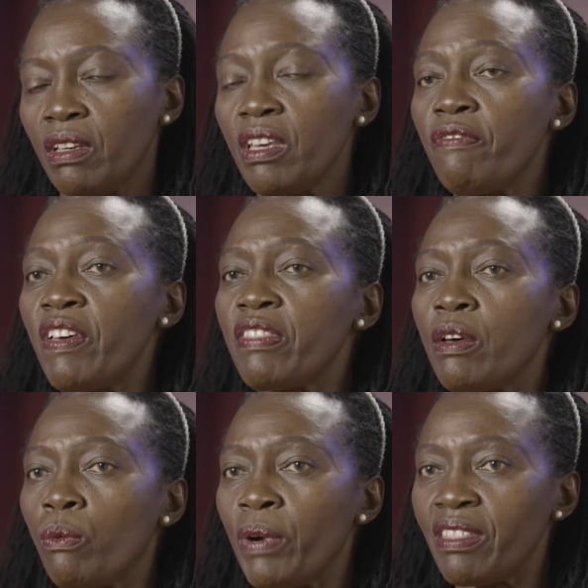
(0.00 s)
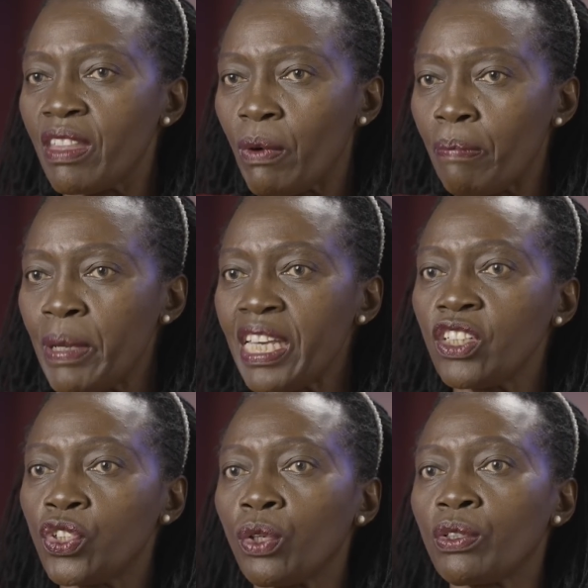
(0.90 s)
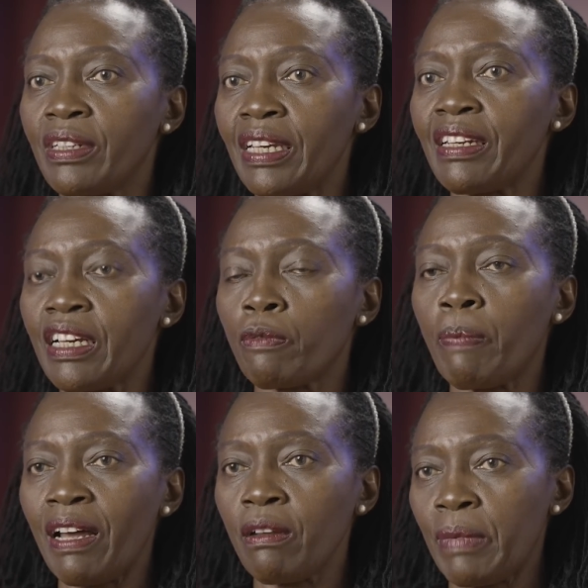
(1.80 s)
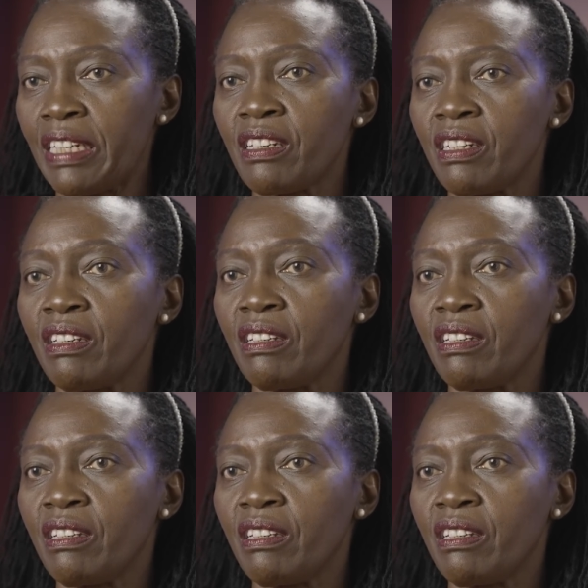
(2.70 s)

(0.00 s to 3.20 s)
Even when they were being shot dead at Parliament,